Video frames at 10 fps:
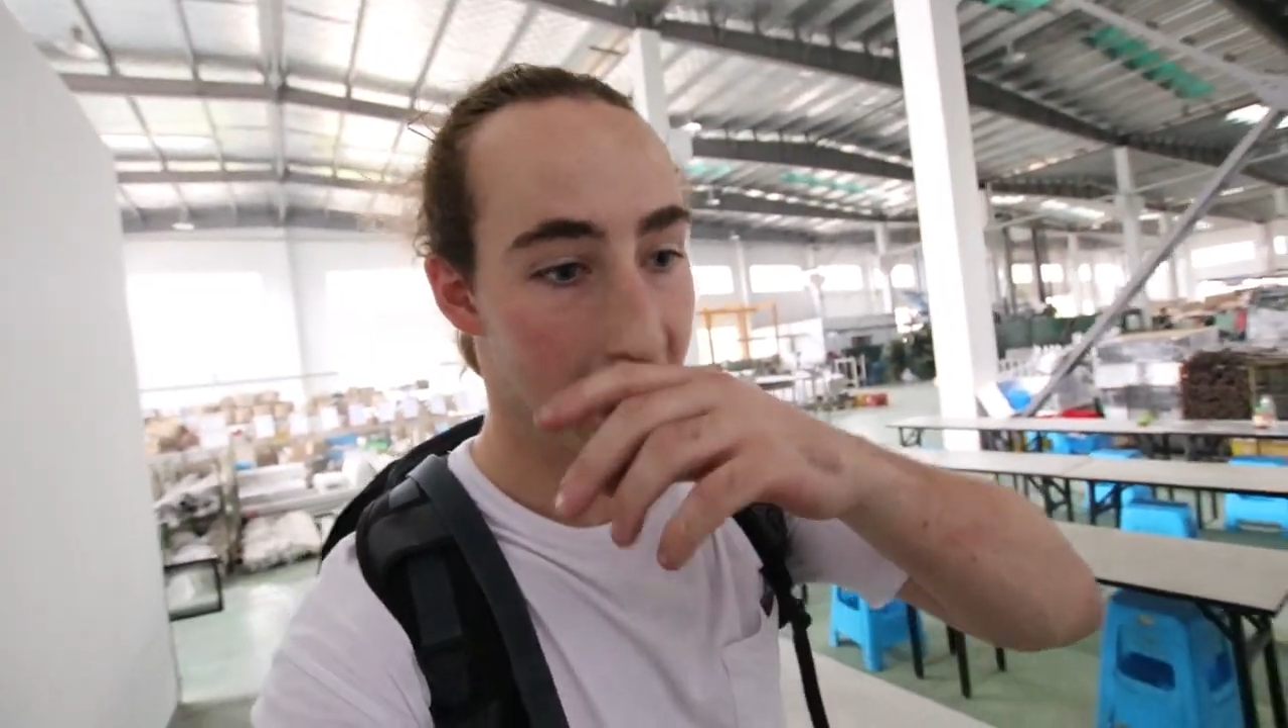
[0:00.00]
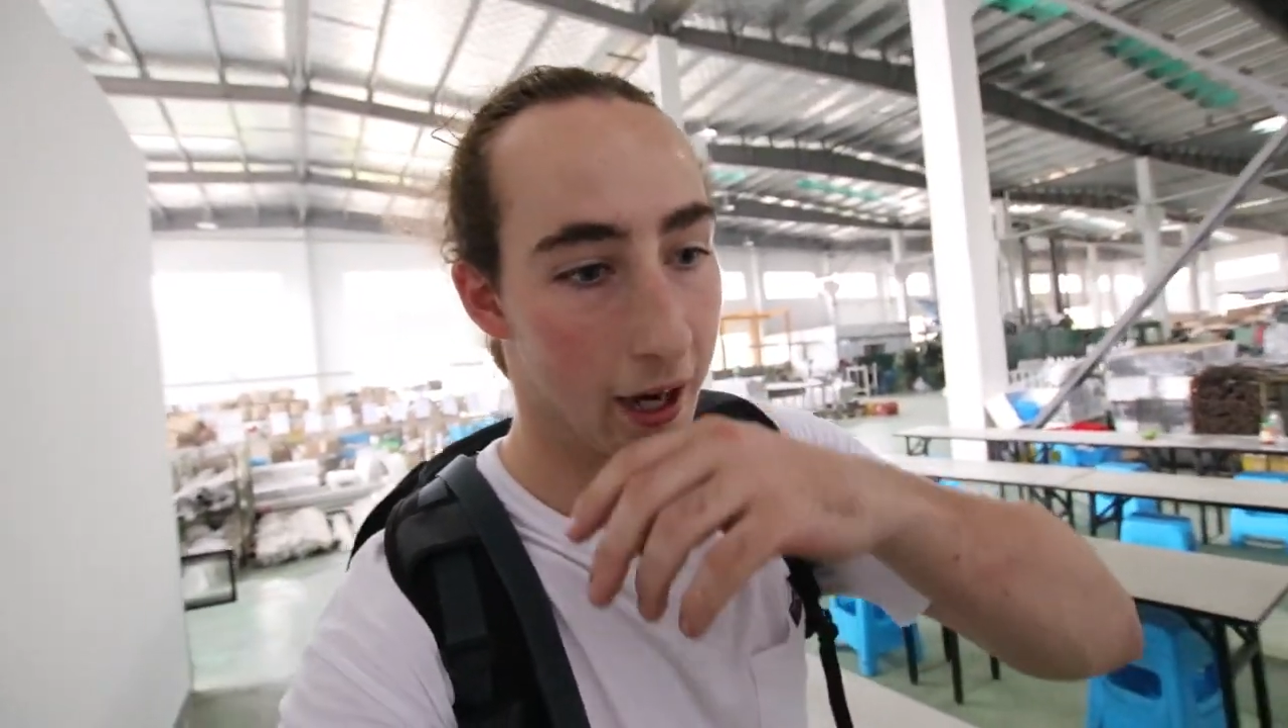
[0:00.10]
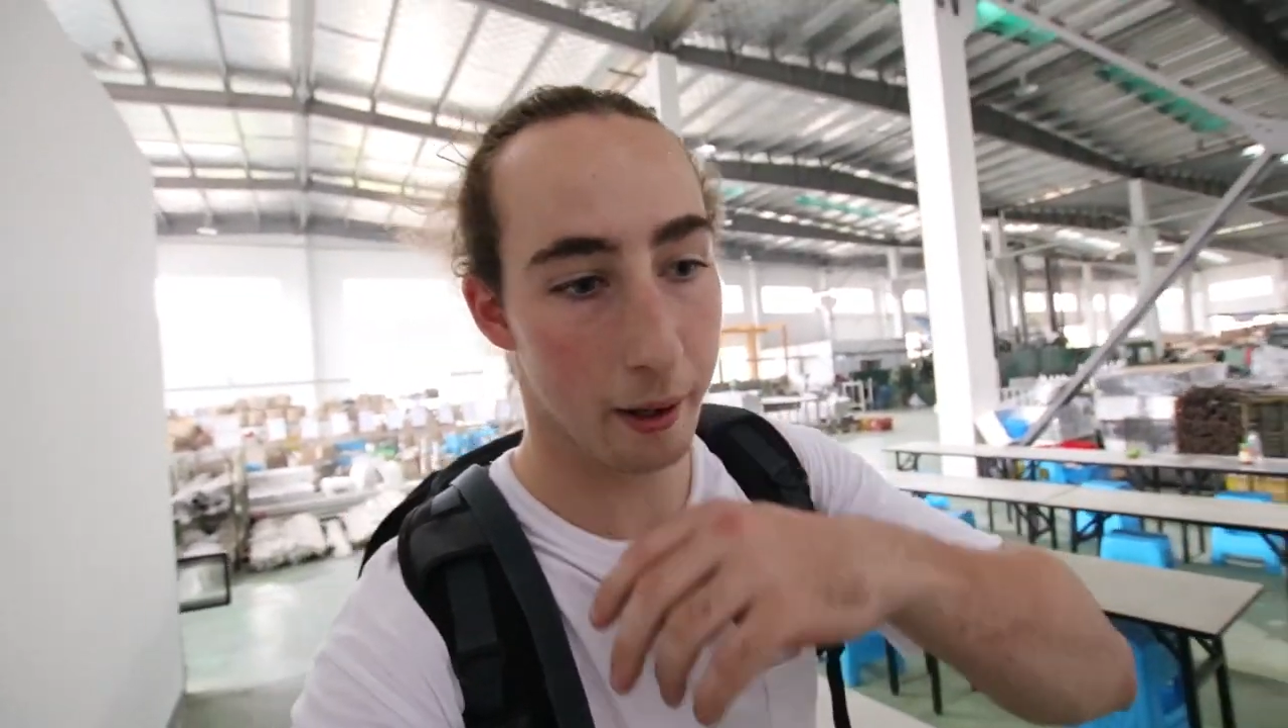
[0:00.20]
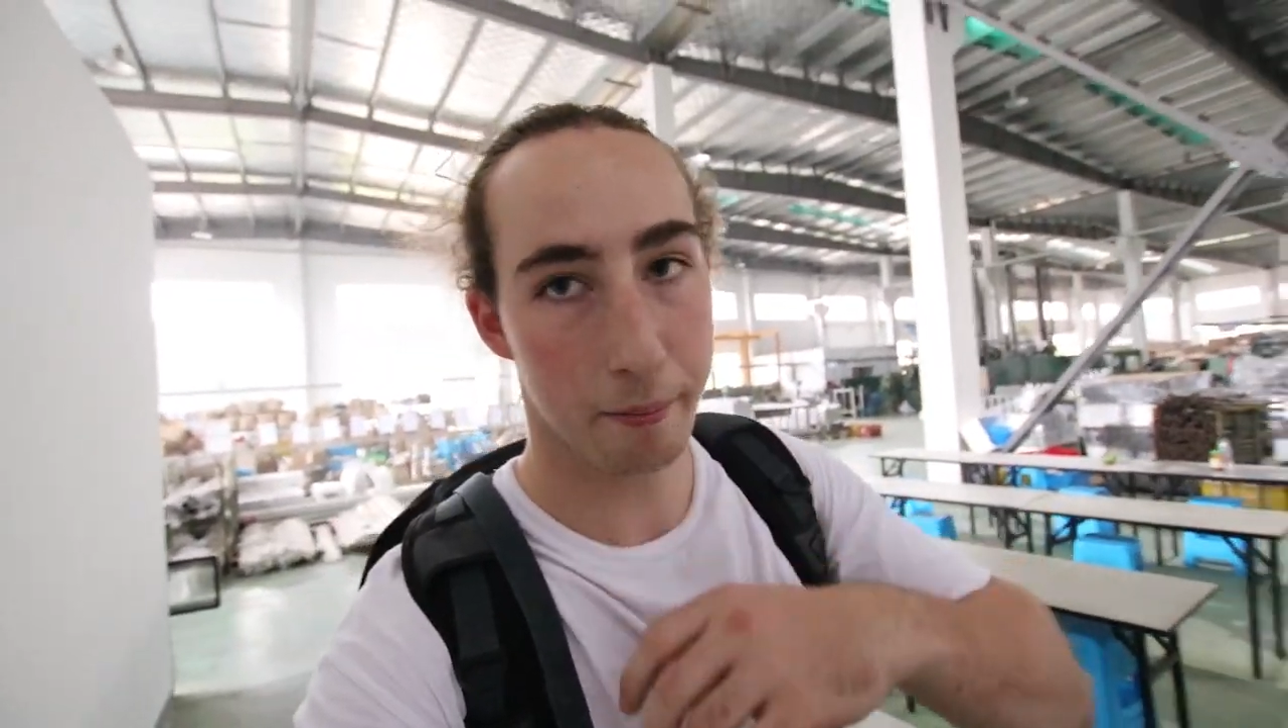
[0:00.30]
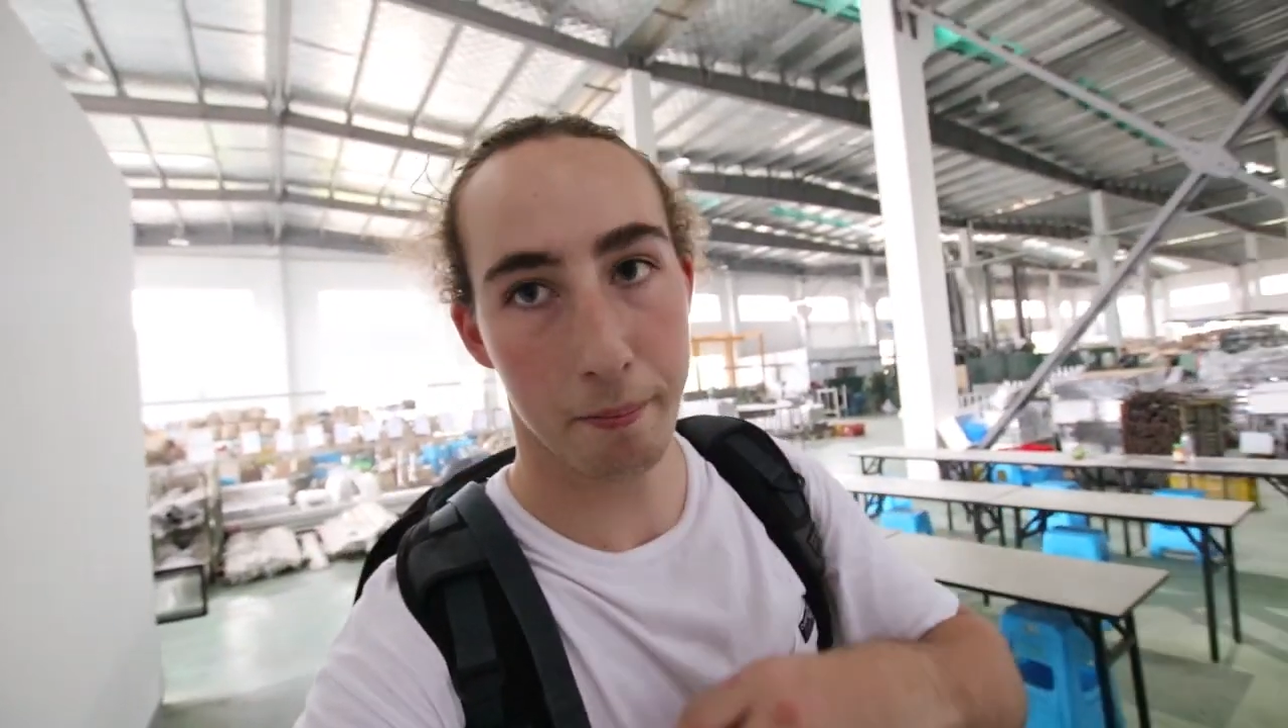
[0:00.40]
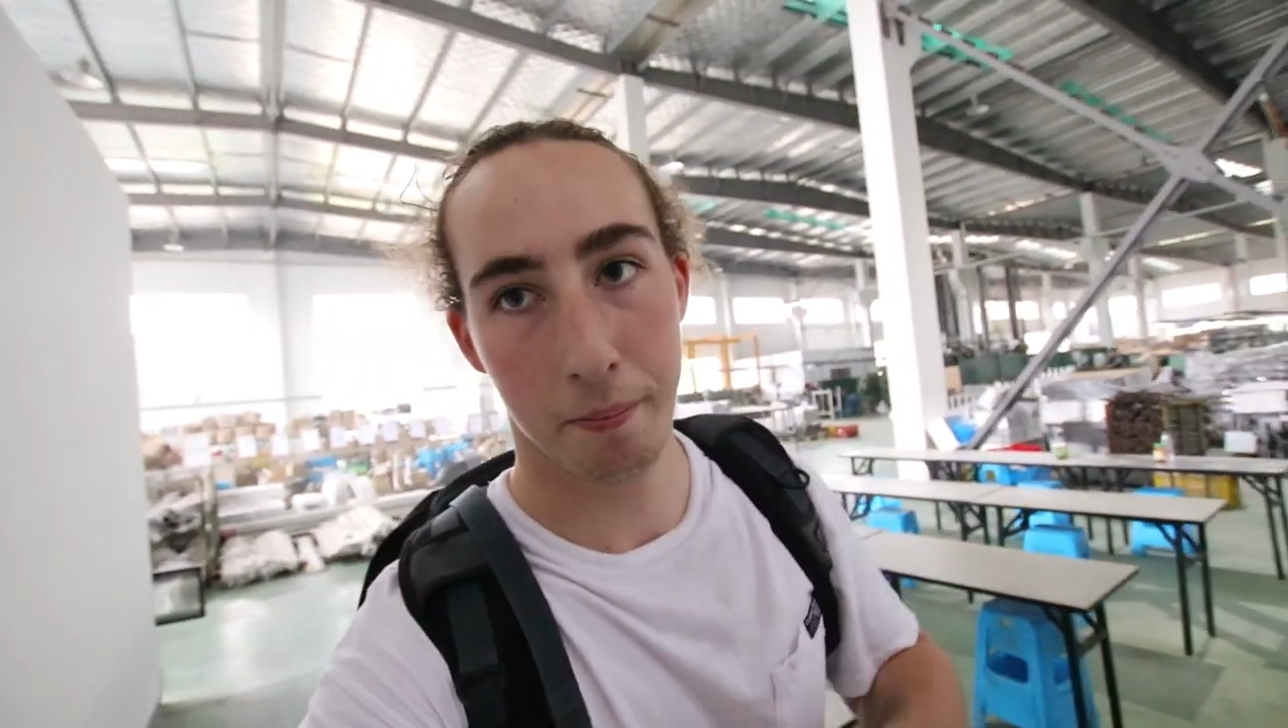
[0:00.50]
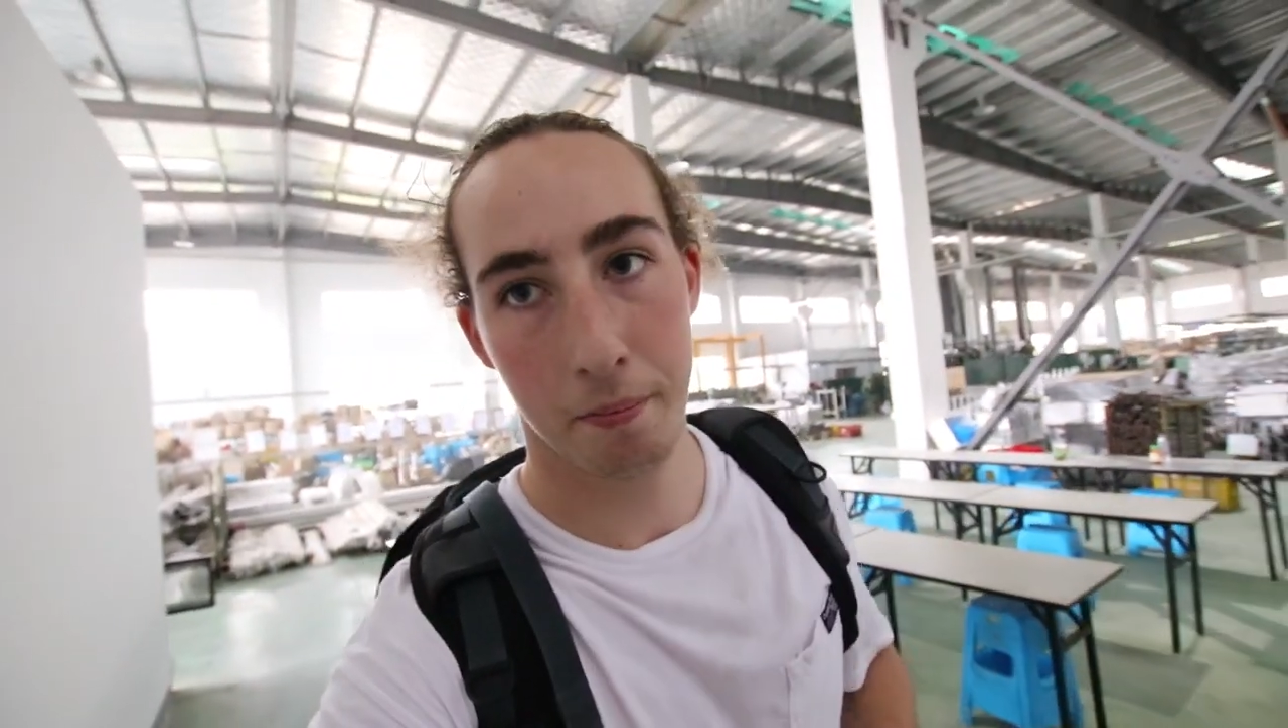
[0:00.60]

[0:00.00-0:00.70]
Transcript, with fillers: Um,